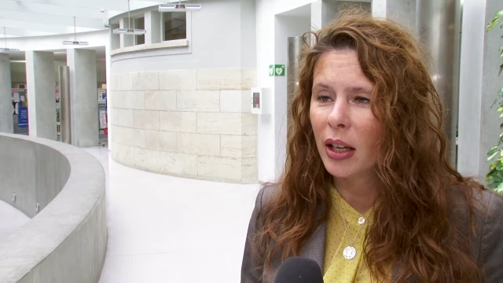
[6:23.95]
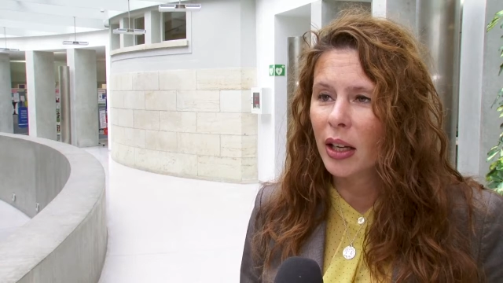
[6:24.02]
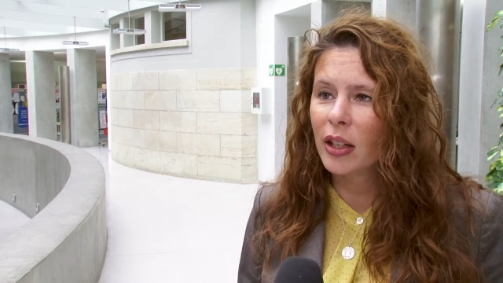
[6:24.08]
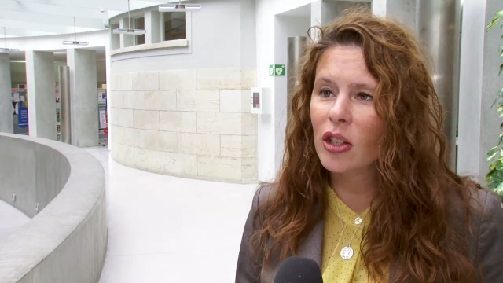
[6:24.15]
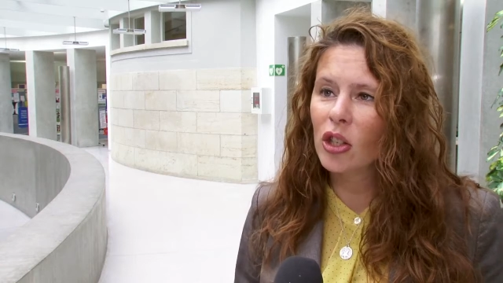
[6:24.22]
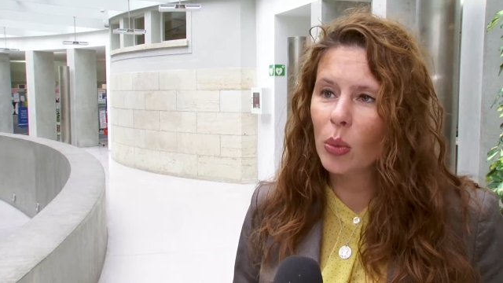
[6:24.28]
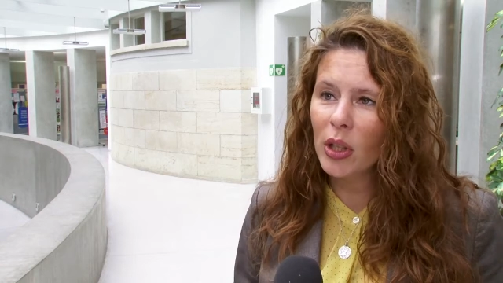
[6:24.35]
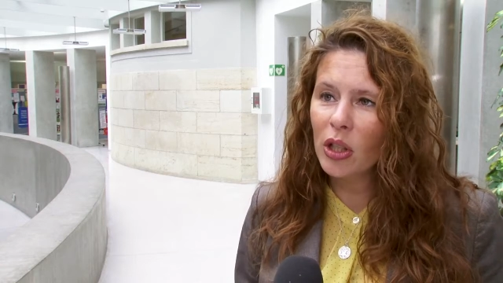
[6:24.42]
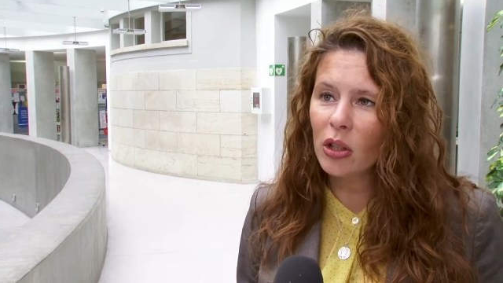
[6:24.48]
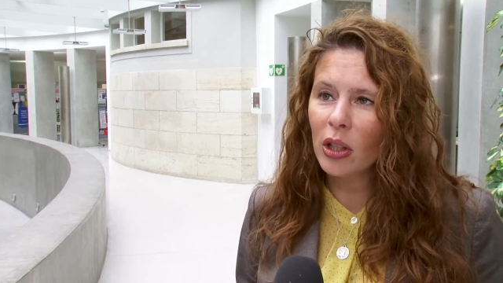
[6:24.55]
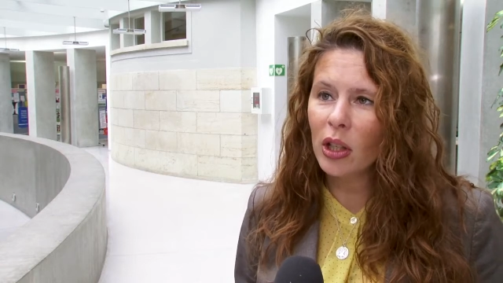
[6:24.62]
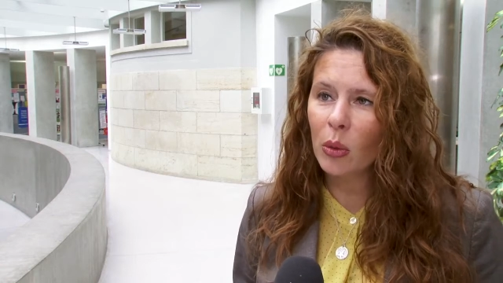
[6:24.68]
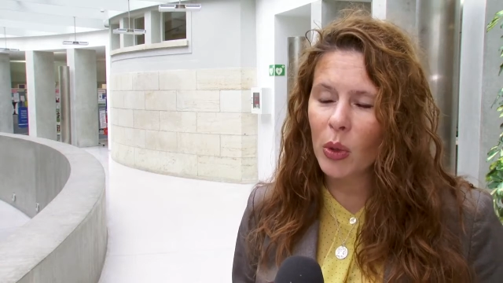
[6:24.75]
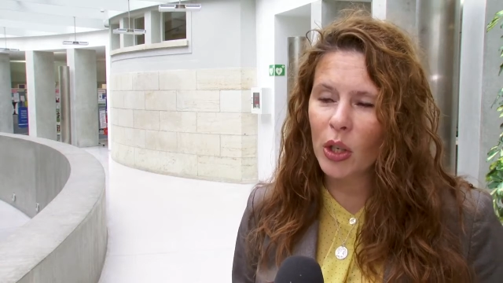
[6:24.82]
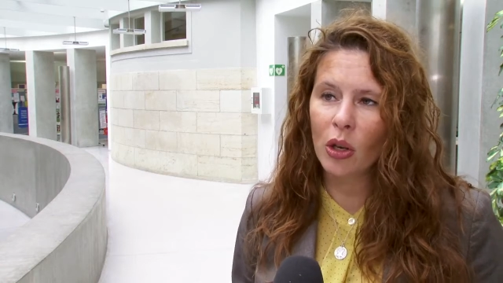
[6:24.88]
In
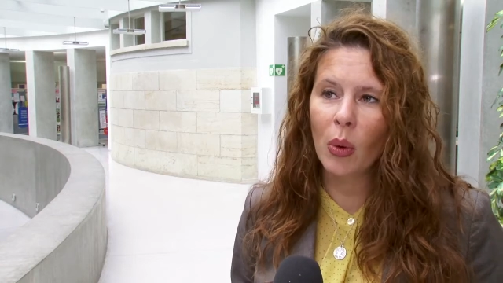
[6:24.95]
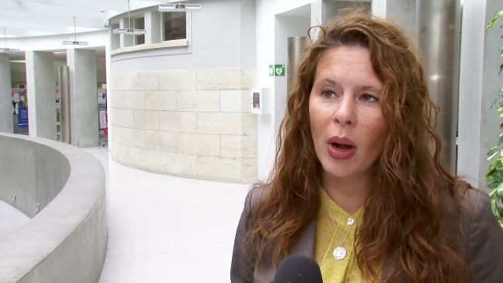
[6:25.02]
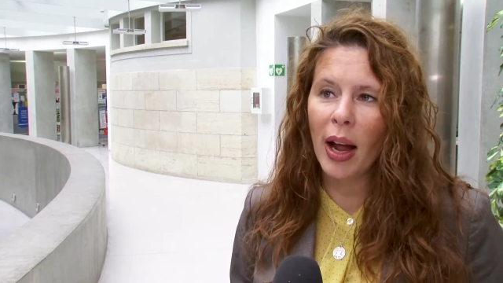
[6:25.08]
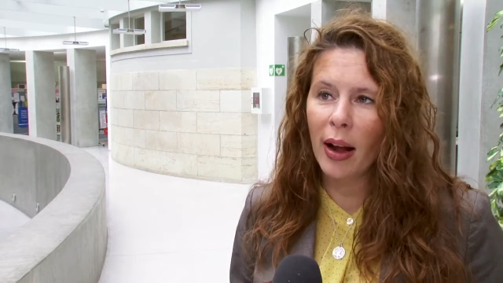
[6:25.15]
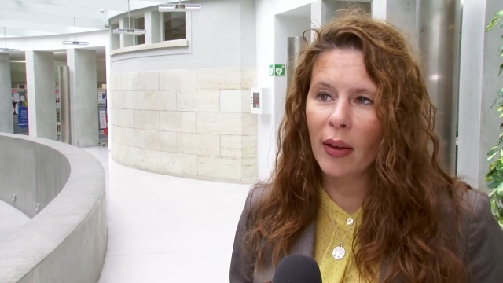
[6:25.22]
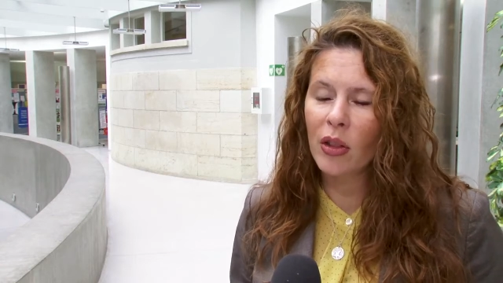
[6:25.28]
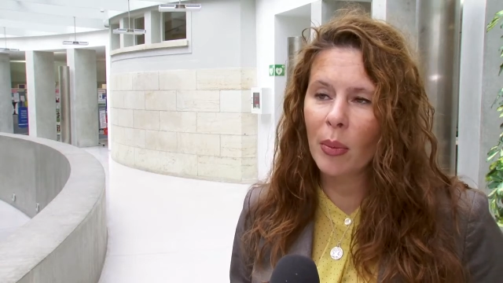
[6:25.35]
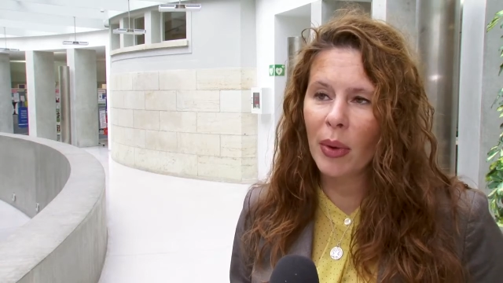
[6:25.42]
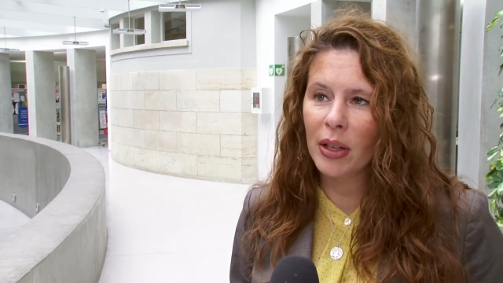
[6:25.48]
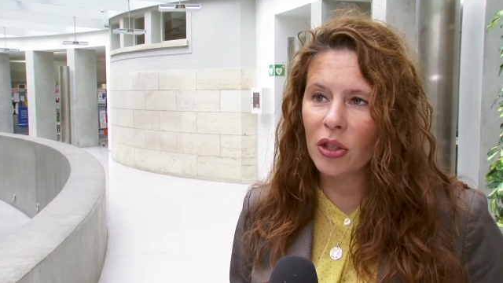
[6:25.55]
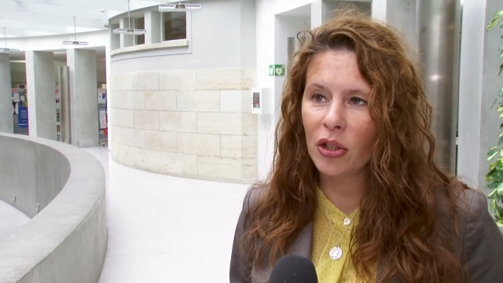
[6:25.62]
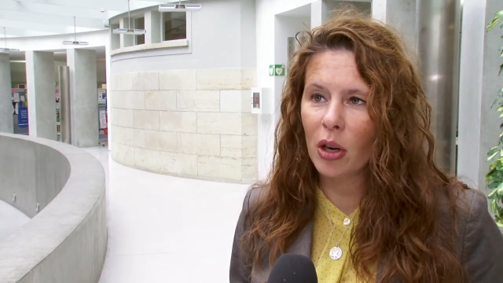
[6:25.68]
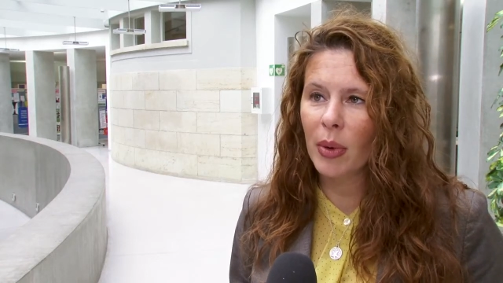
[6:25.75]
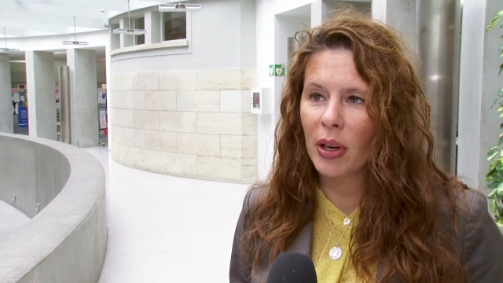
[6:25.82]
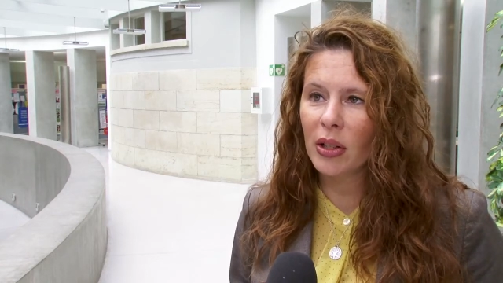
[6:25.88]
Switzerland, we don't have the My
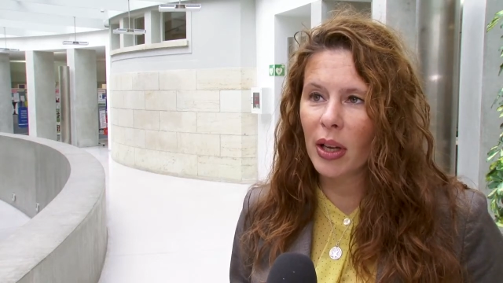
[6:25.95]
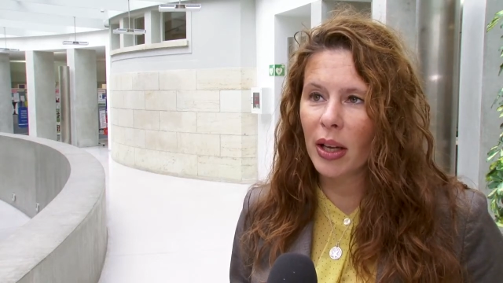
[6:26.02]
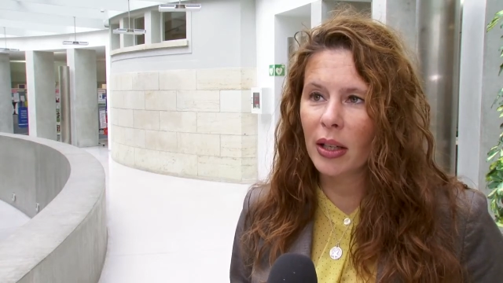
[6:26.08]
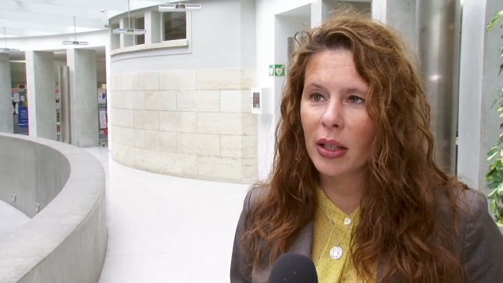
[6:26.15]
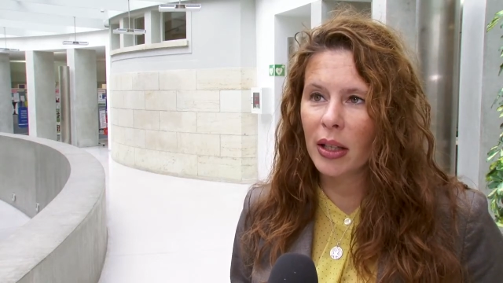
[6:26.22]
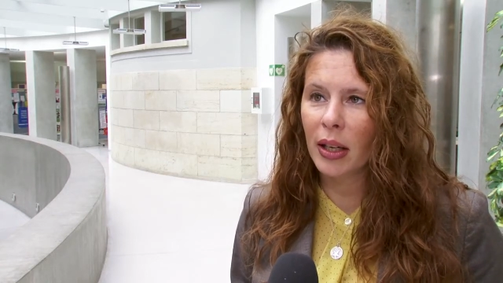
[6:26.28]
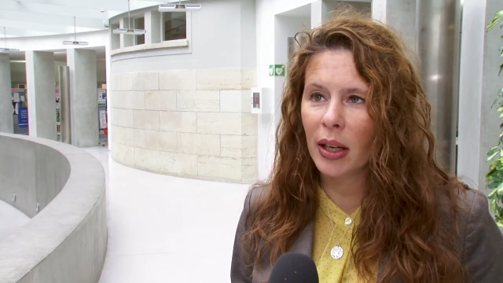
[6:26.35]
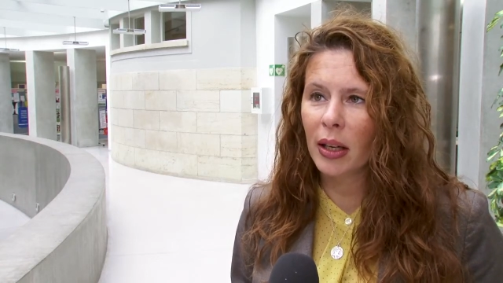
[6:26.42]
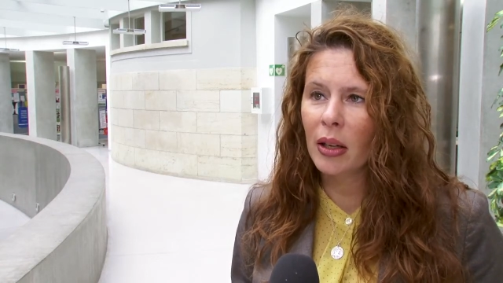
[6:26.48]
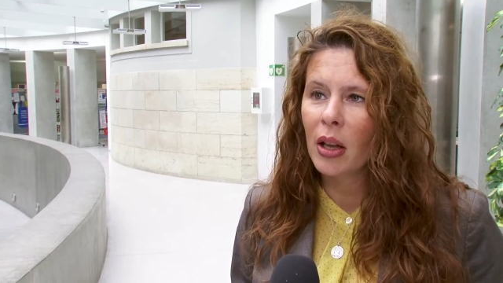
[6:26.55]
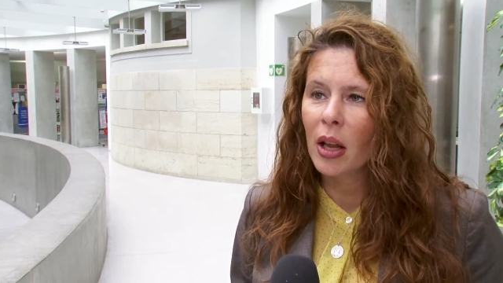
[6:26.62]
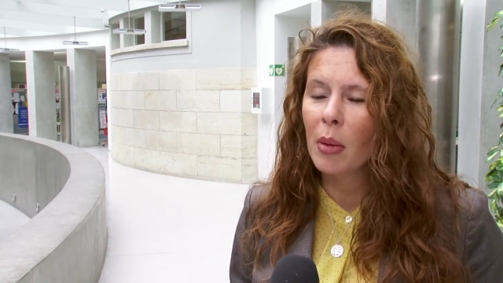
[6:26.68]
Starbucks idea,